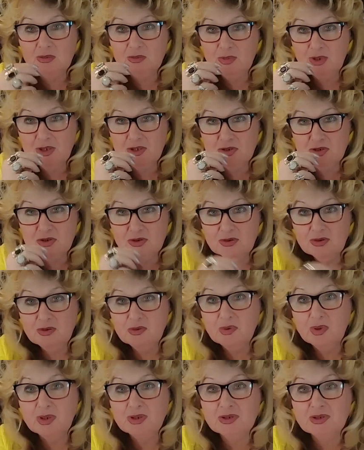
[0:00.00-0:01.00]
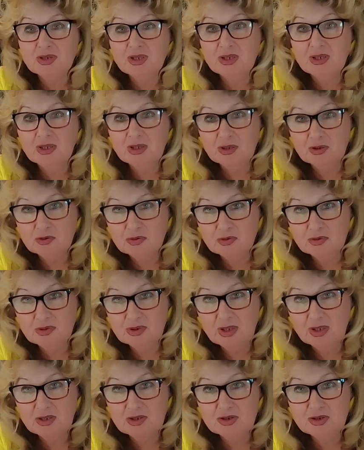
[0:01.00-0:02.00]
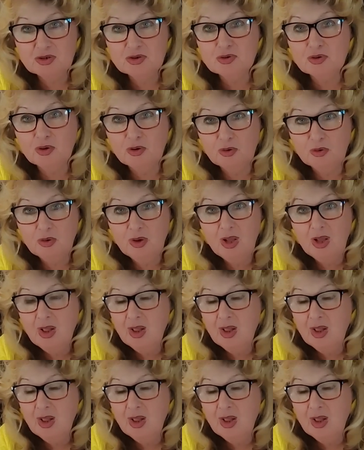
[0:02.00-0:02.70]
make sure you are drinking through the straw,